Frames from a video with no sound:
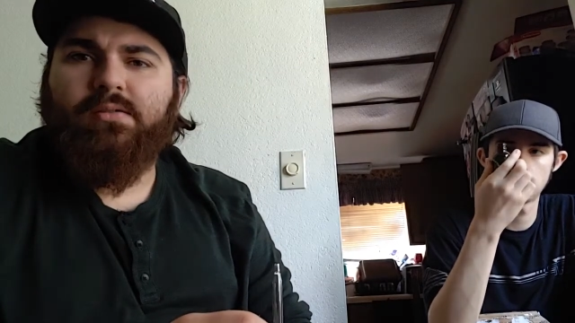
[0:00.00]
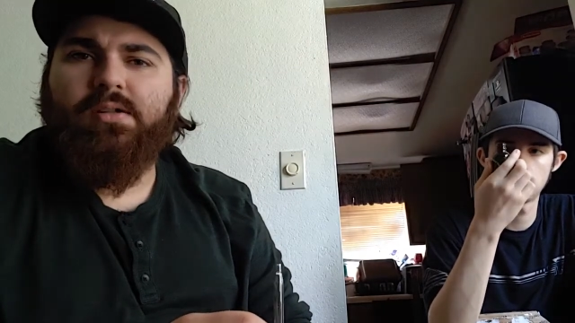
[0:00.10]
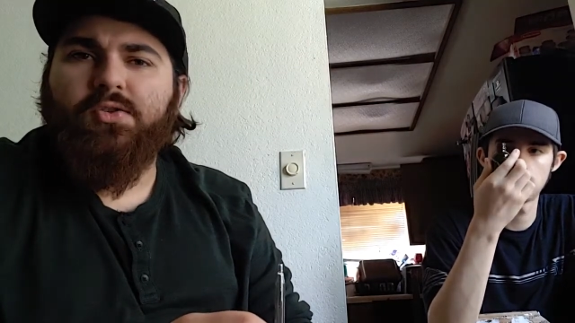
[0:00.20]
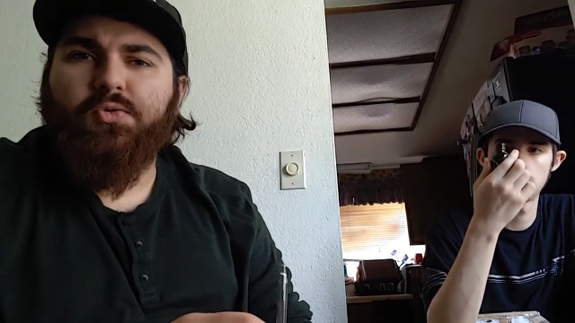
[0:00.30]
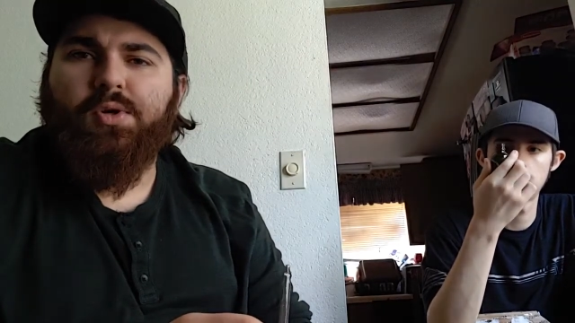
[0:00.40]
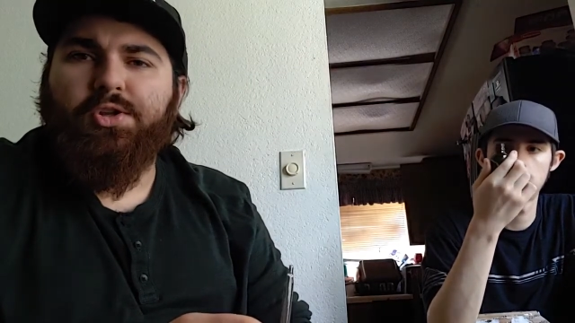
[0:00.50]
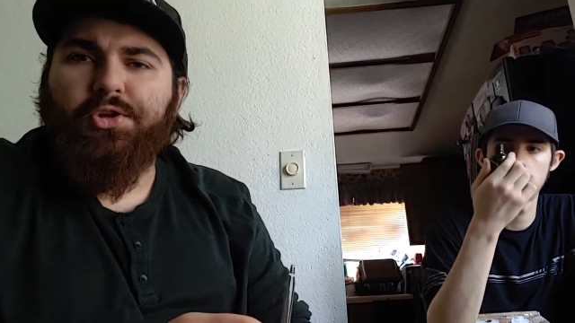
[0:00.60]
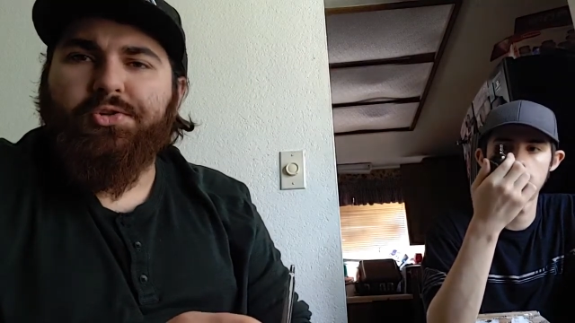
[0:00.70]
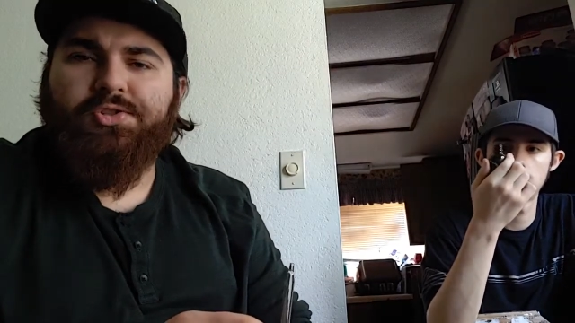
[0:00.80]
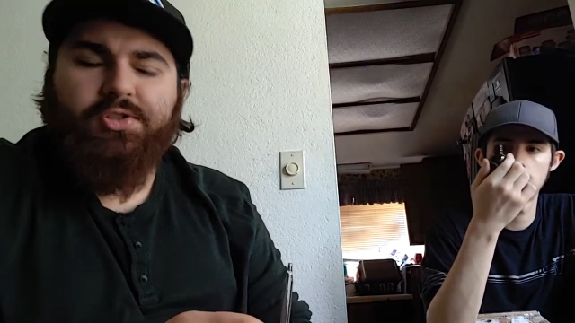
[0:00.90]
Speaker 1: It was one of
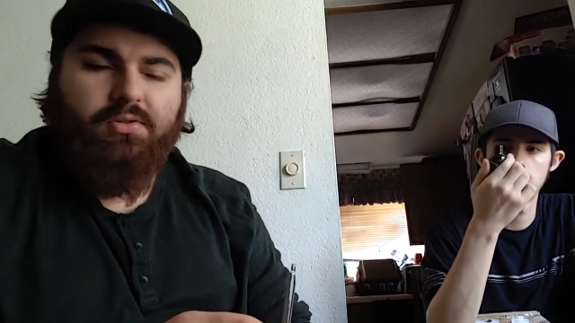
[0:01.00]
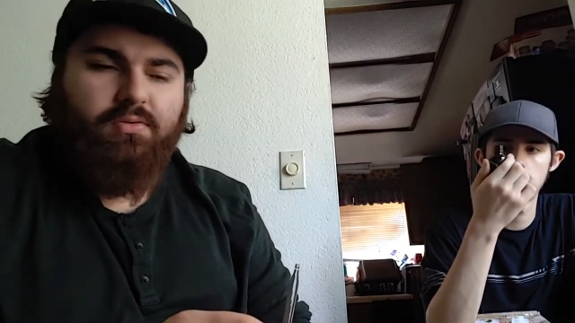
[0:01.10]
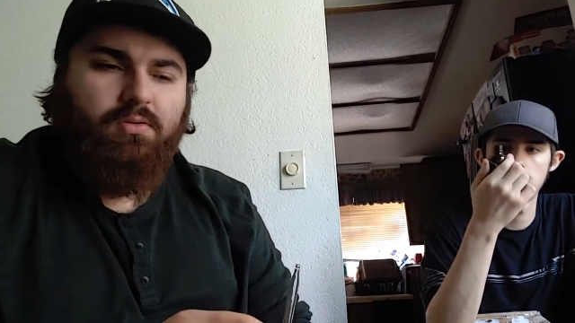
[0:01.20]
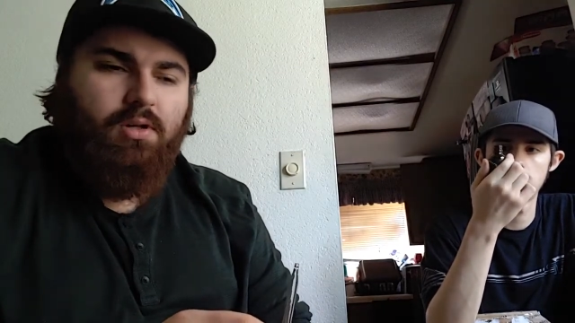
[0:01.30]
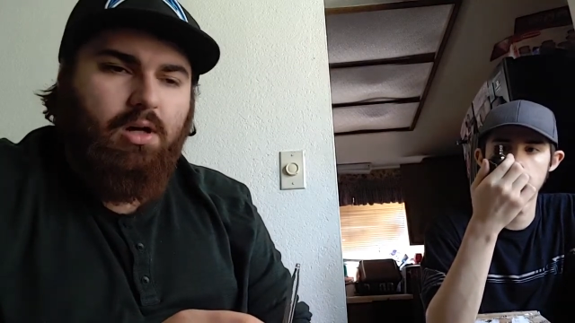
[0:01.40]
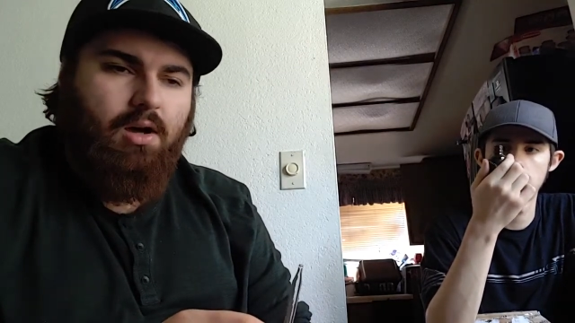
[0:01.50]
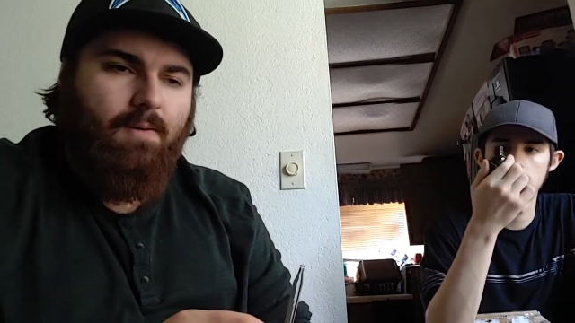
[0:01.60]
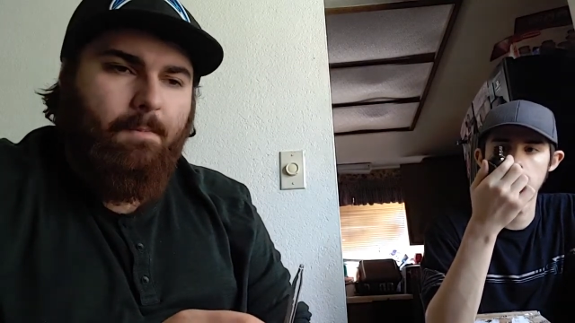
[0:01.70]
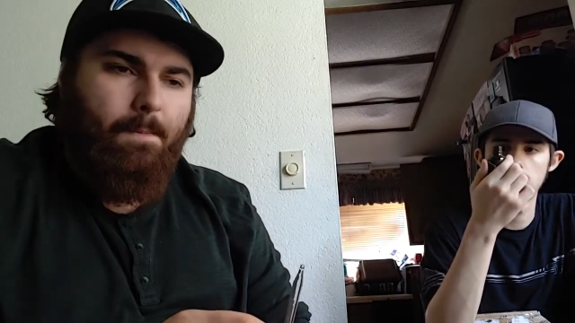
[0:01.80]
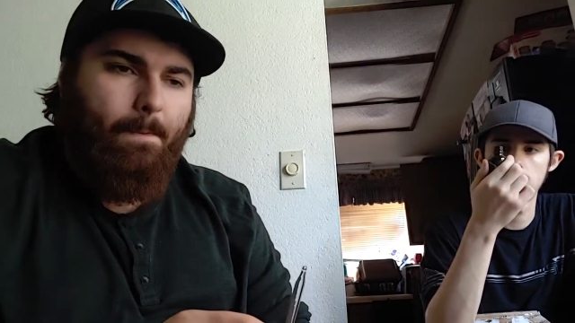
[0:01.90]
those two.
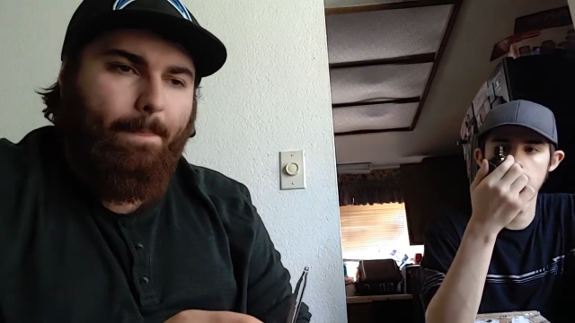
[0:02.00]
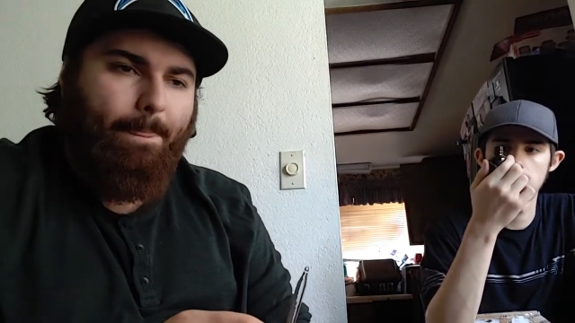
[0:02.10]
Um,